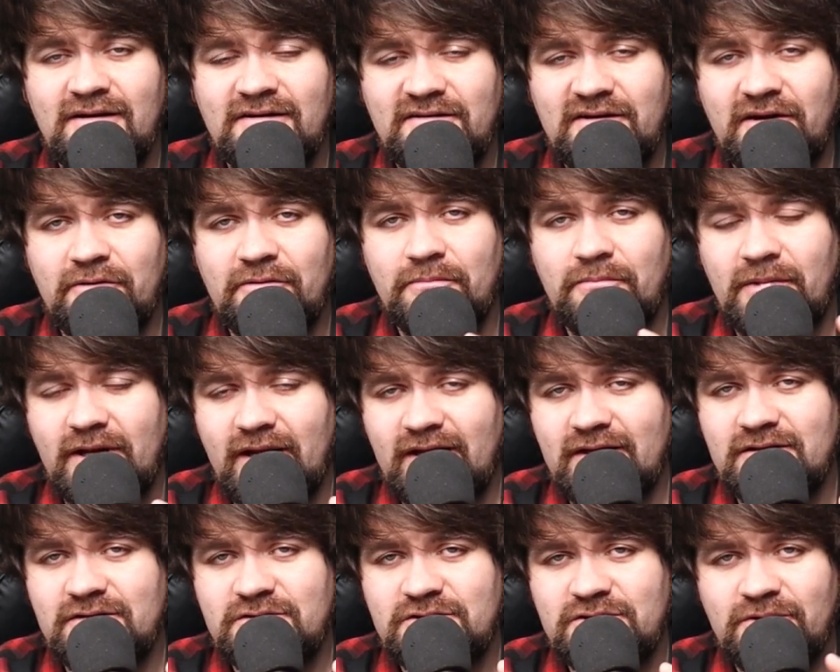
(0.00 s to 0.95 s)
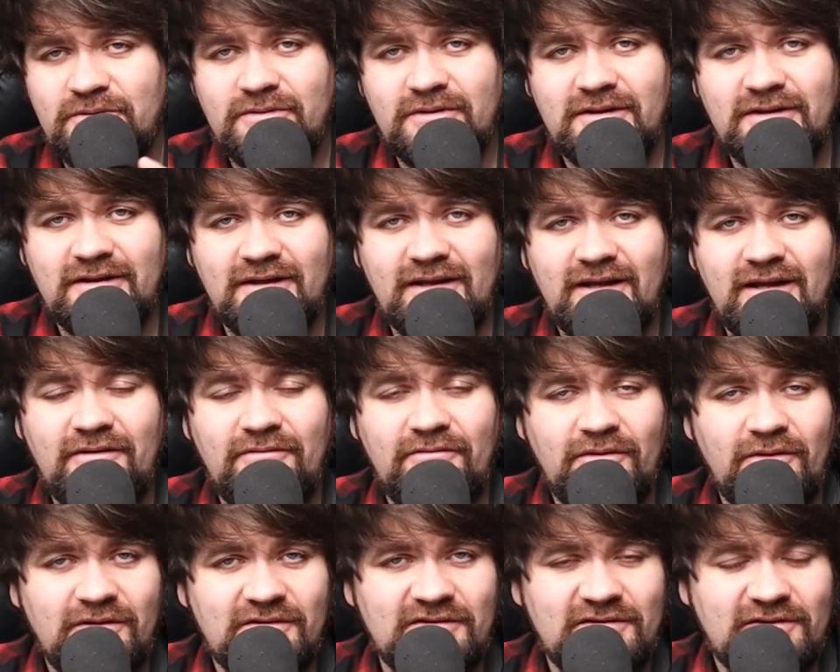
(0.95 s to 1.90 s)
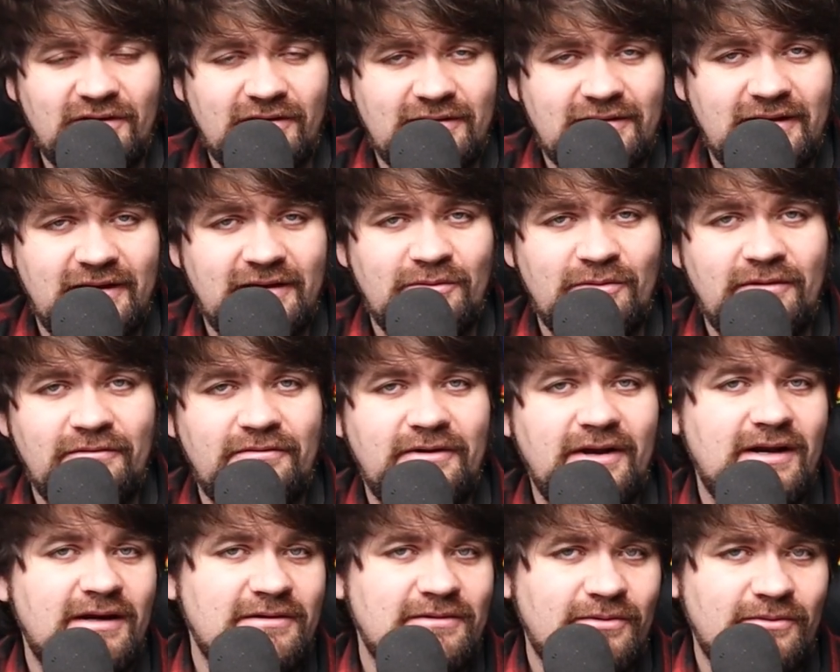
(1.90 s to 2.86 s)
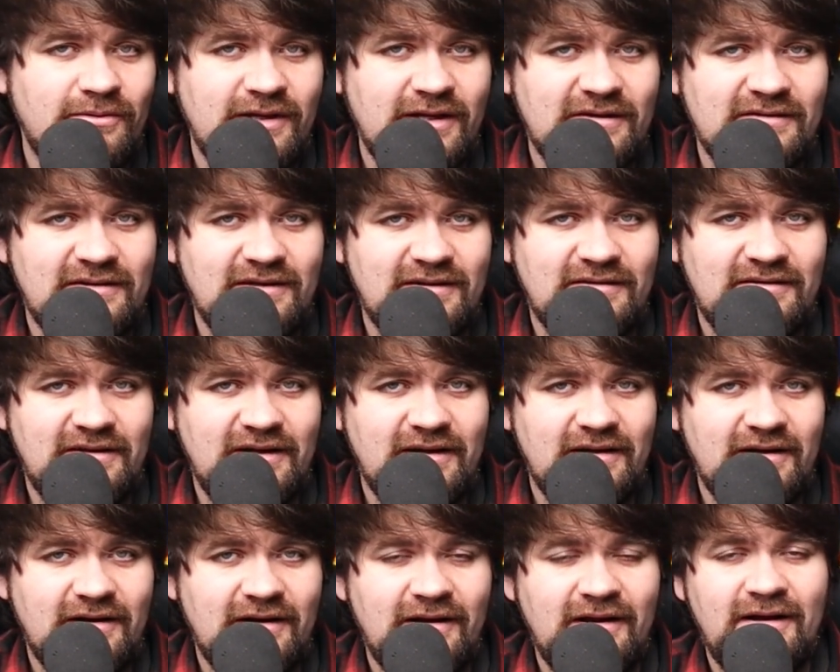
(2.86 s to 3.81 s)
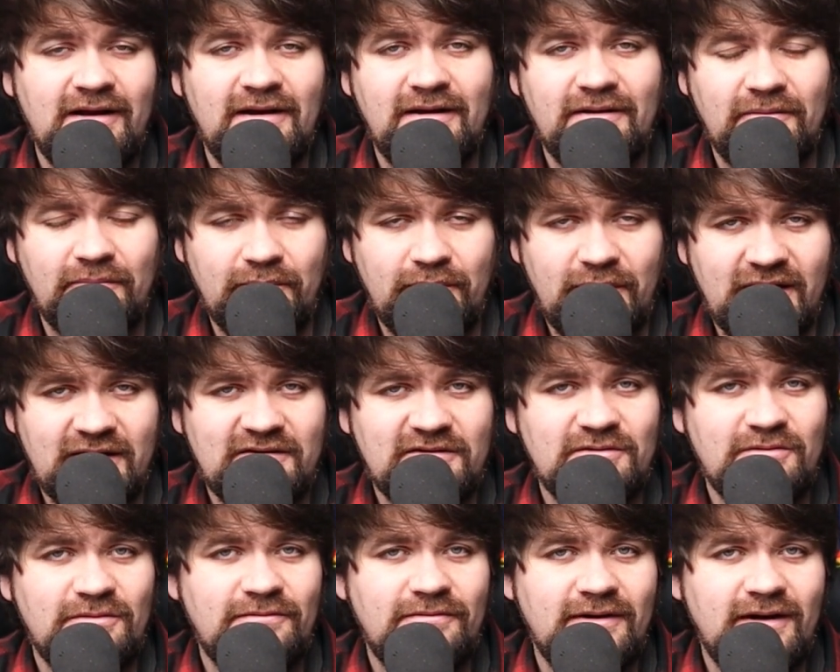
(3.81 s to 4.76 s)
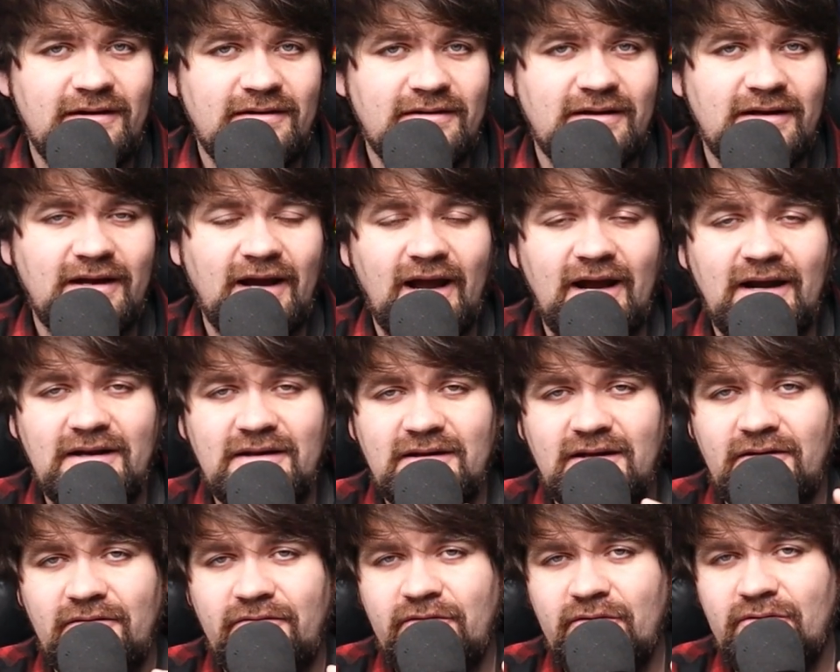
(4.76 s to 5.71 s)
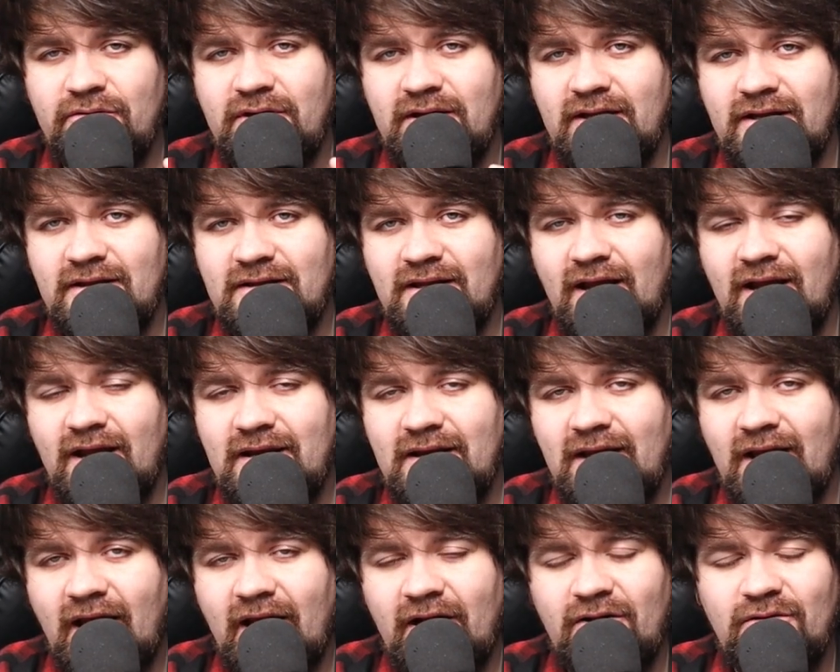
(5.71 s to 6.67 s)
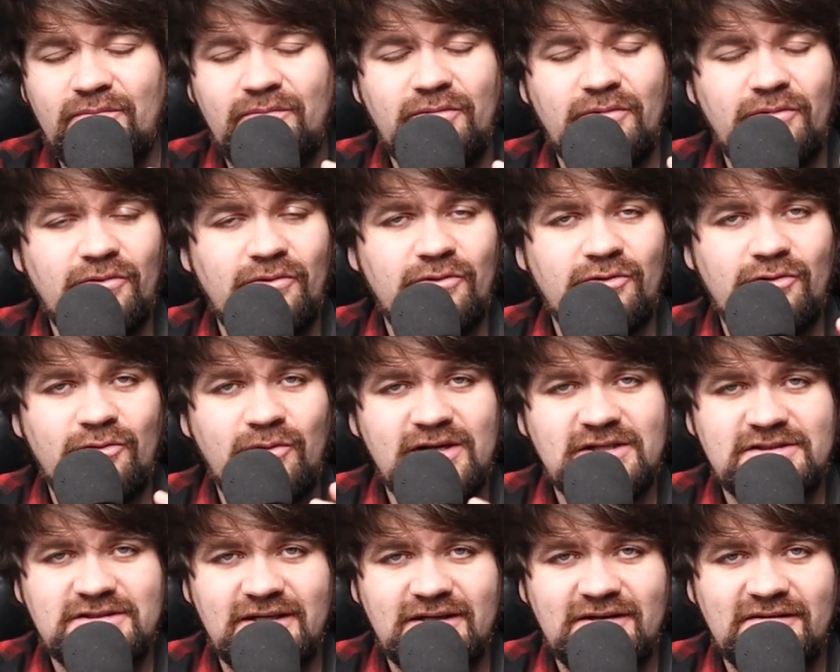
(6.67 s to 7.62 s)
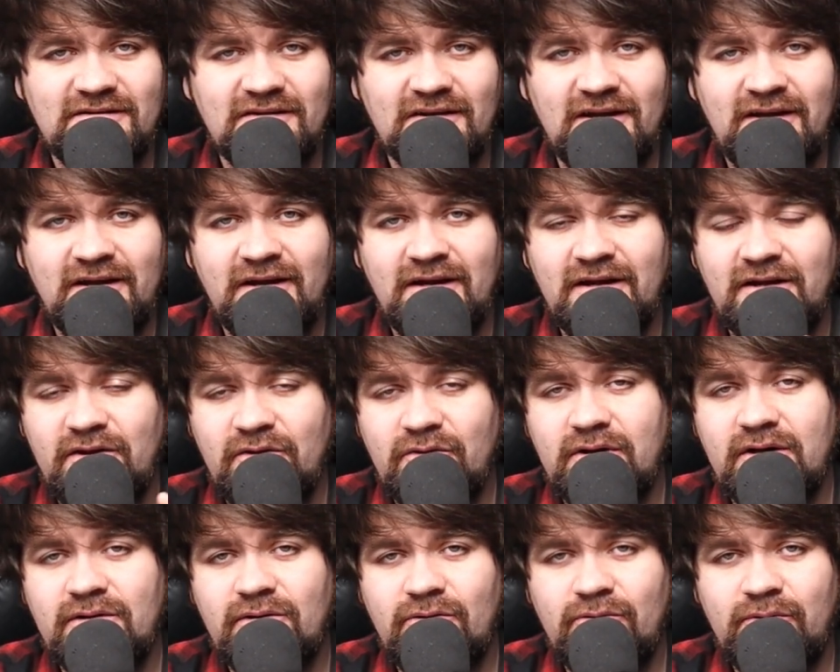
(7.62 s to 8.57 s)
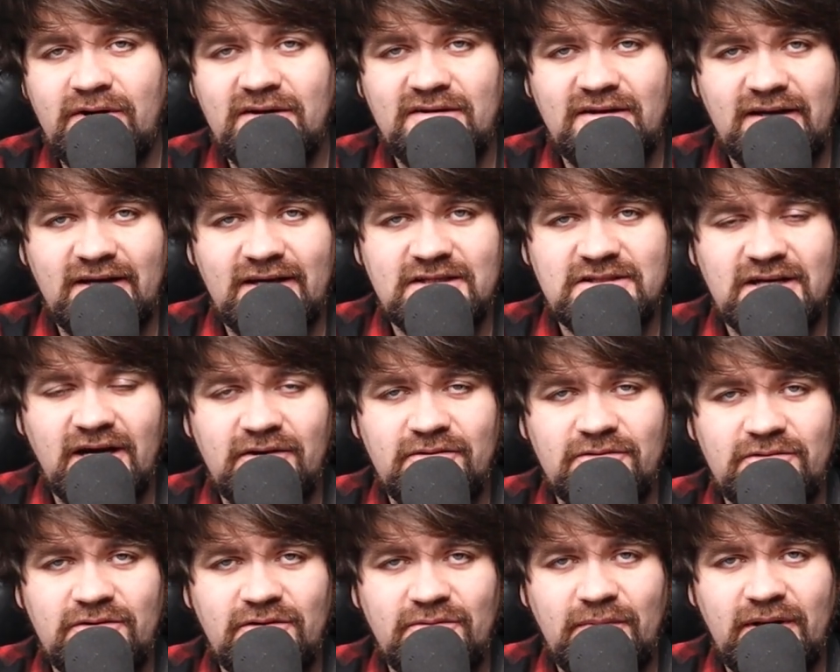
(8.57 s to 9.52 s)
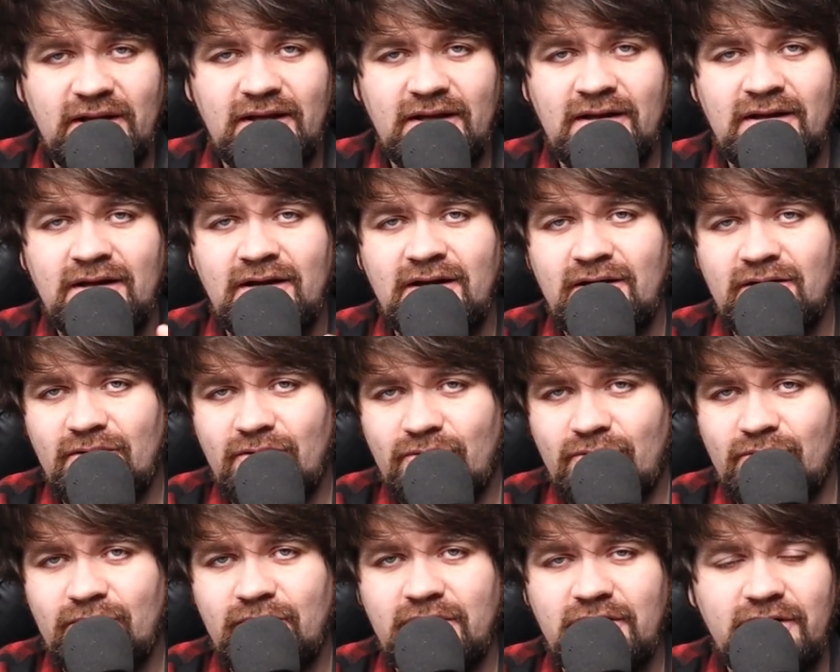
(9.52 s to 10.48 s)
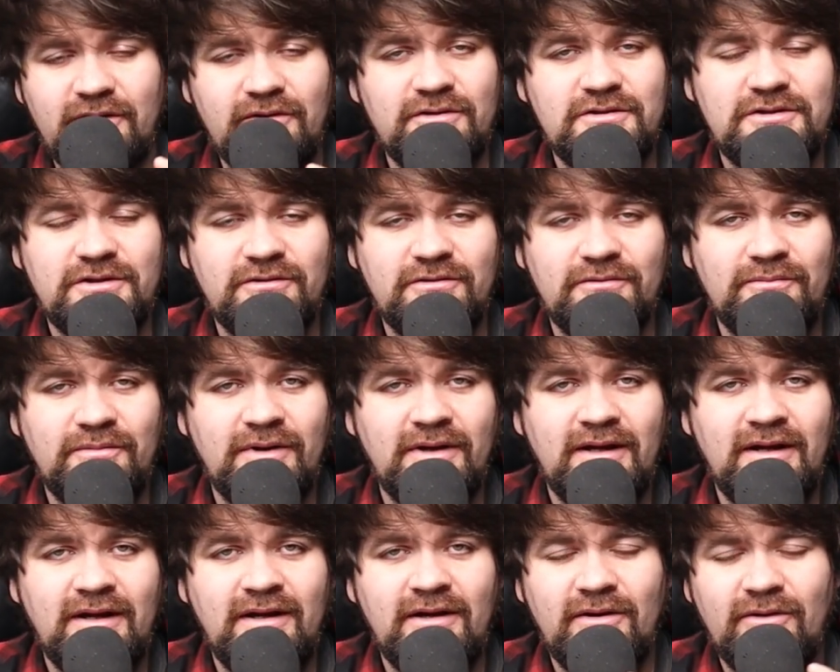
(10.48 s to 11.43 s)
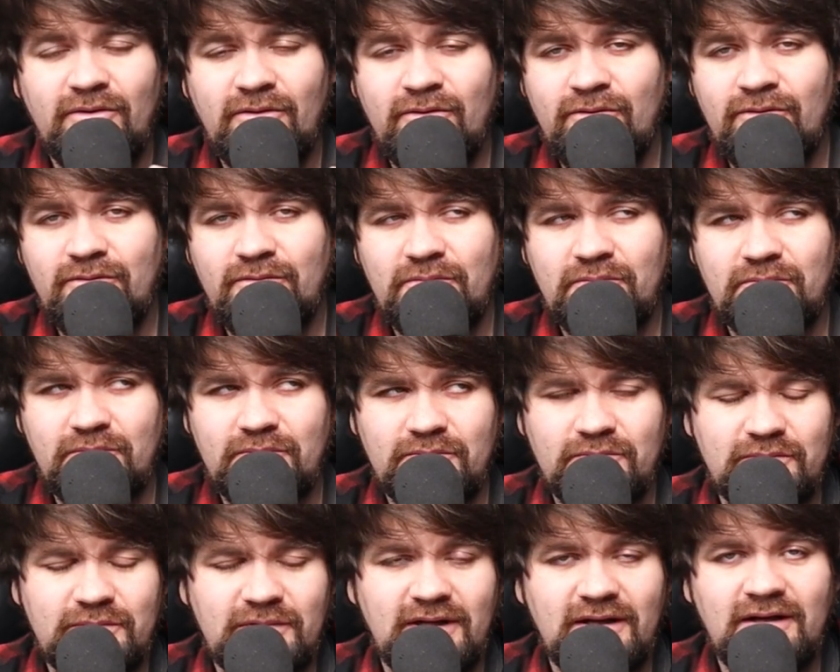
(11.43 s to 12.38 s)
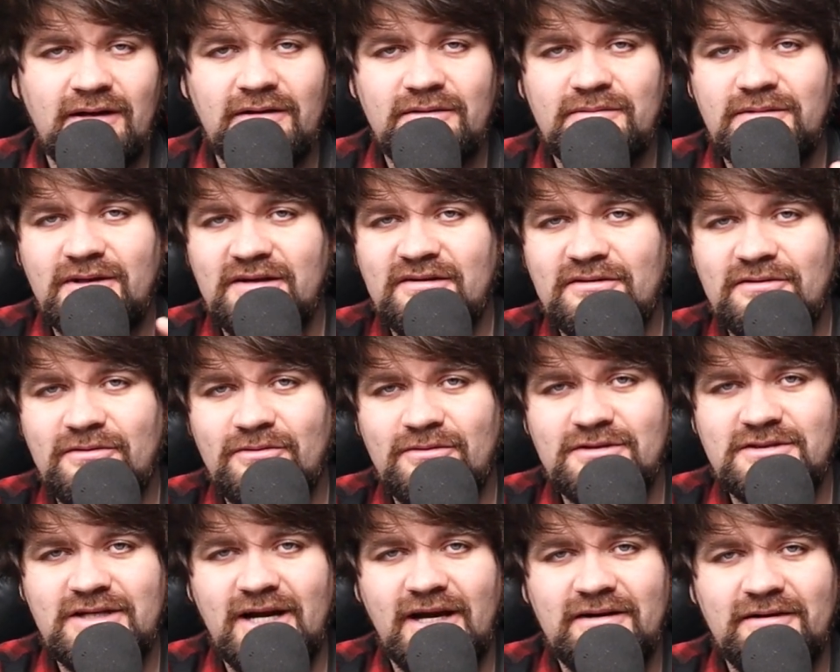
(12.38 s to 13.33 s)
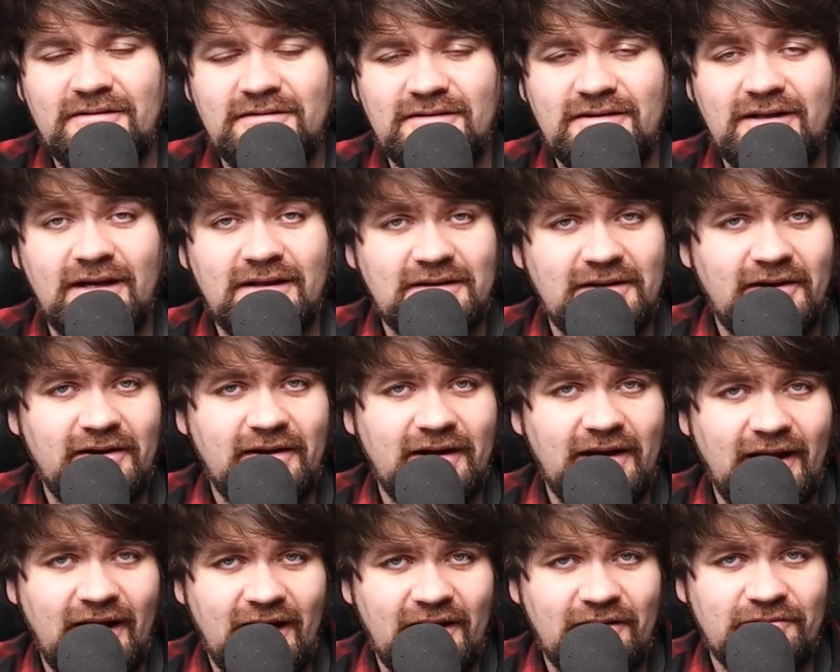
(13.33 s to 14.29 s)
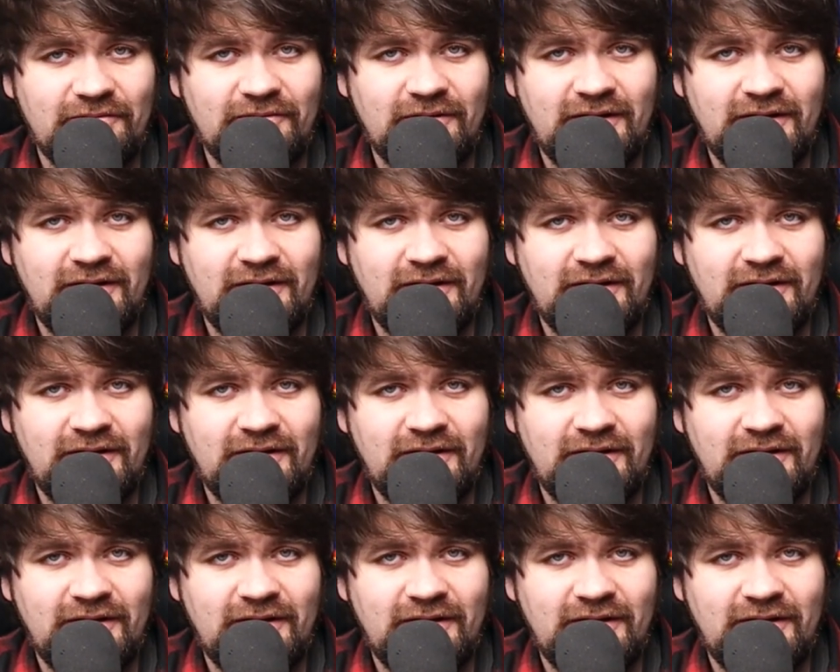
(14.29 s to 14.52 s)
So in short, if you are starting with electronics this year, best of luck and if you need any help or questions, you can always reach out to me on YouTube or the Discord channel that I have.